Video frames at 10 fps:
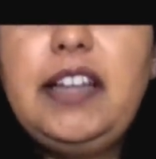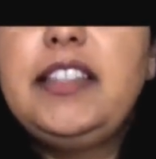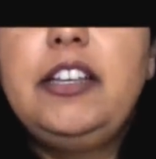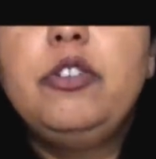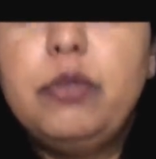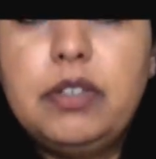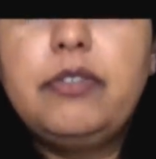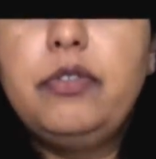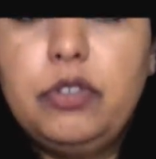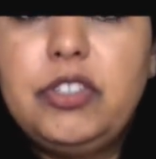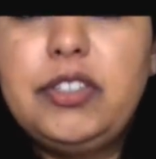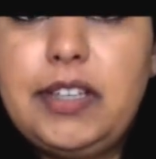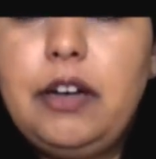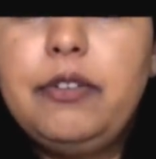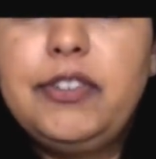and then you would have forced
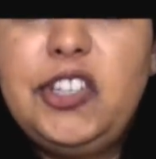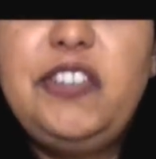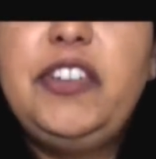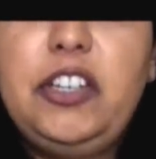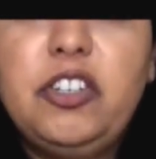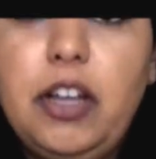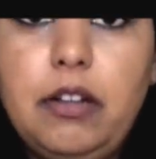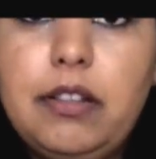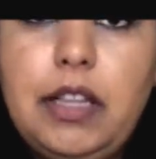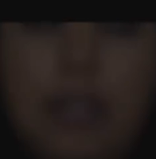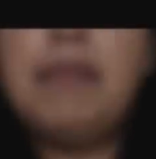yourself to finish the whole thing.